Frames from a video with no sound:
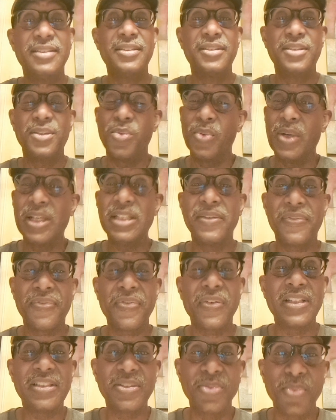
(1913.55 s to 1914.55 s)
the way the
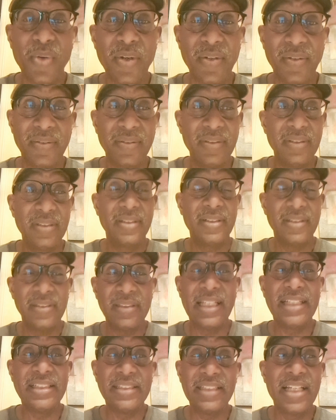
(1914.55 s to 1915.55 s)
French work,
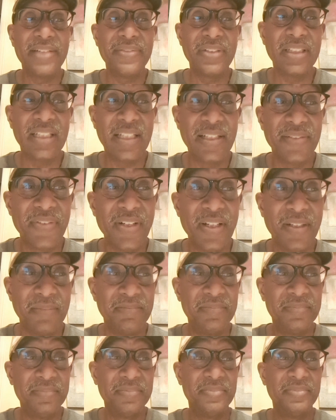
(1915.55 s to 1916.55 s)
they never give up.
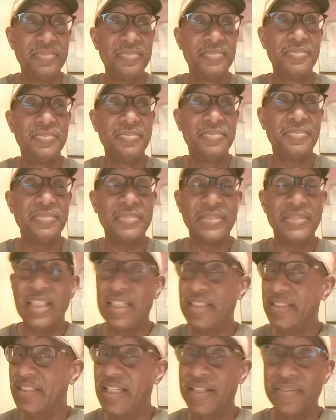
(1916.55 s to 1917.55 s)
They
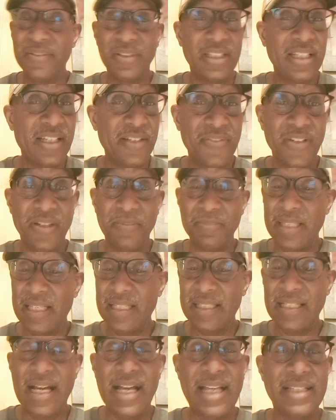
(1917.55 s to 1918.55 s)
never give up. They
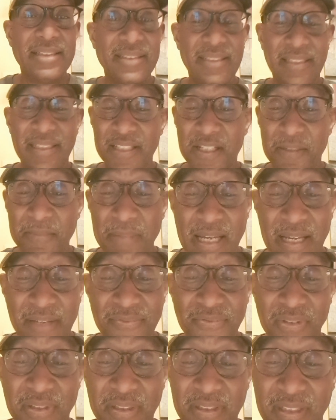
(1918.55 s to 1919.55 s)
constantly come after you.